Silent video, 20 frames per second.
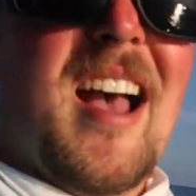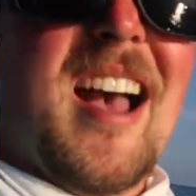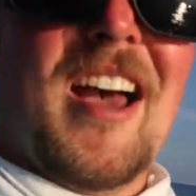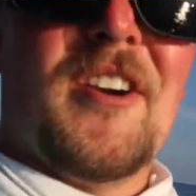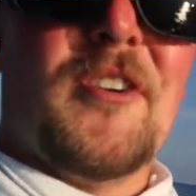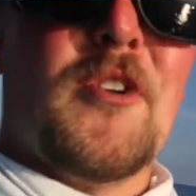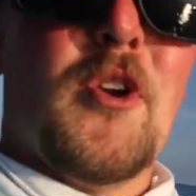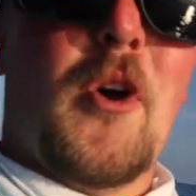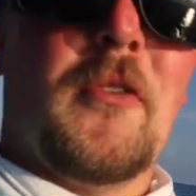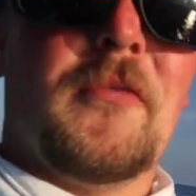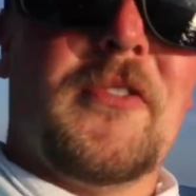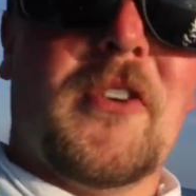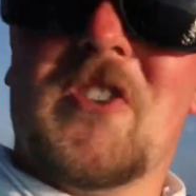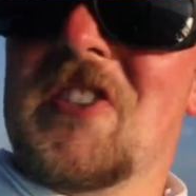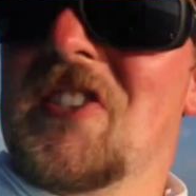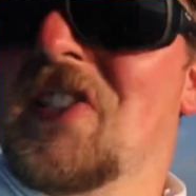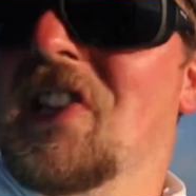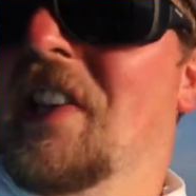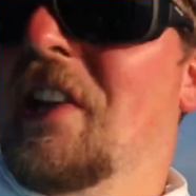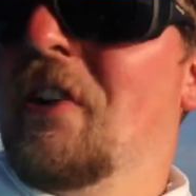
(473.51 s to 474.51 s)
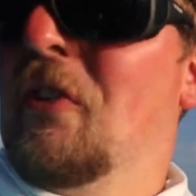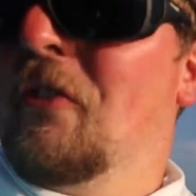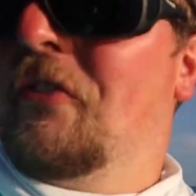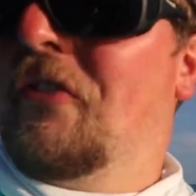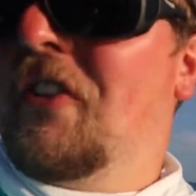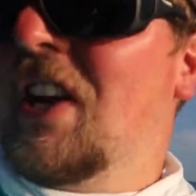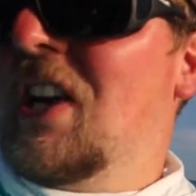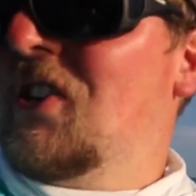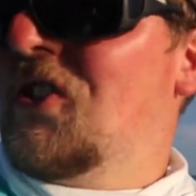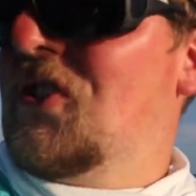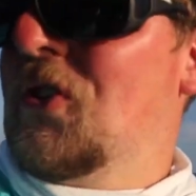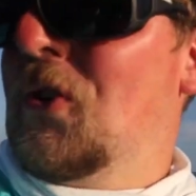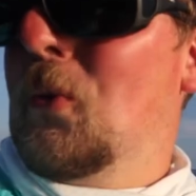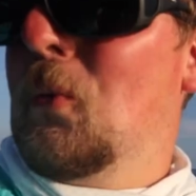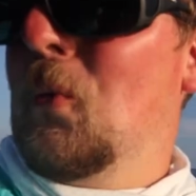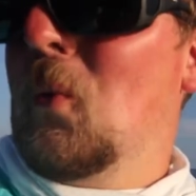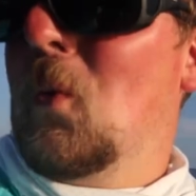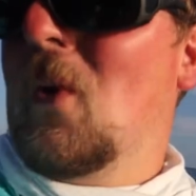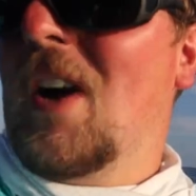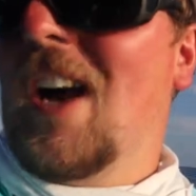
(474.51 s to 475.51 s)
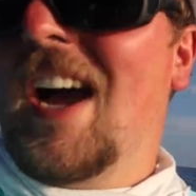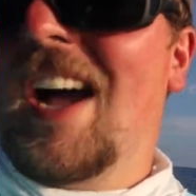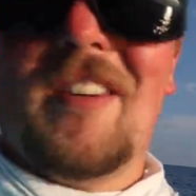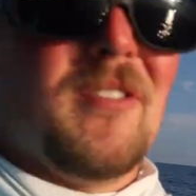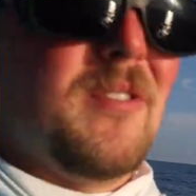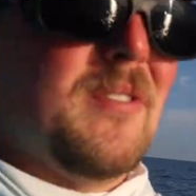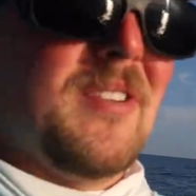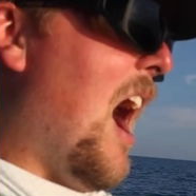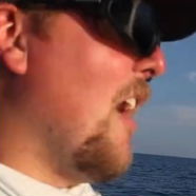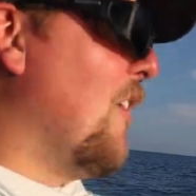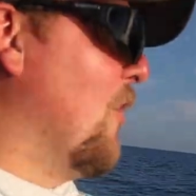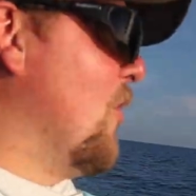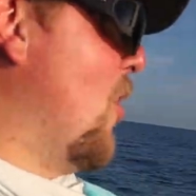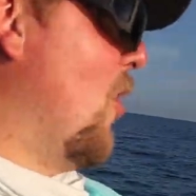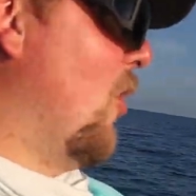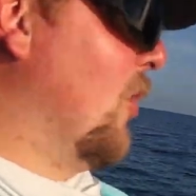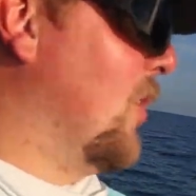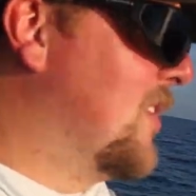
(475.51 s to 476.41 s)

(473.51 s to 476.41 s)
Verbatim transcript: I don't know if they're just little fish or what, I don't know.